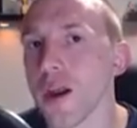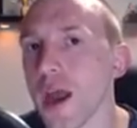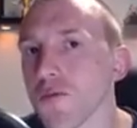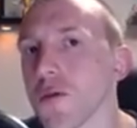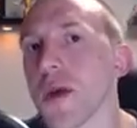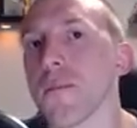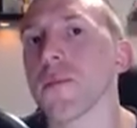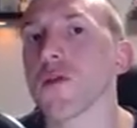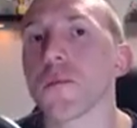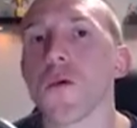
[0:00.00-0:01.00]
Now
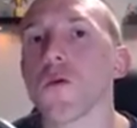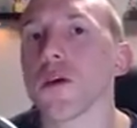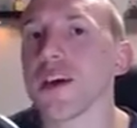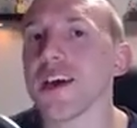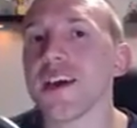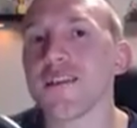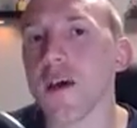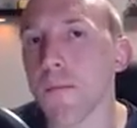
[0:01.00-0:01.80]
remember, the Bowler is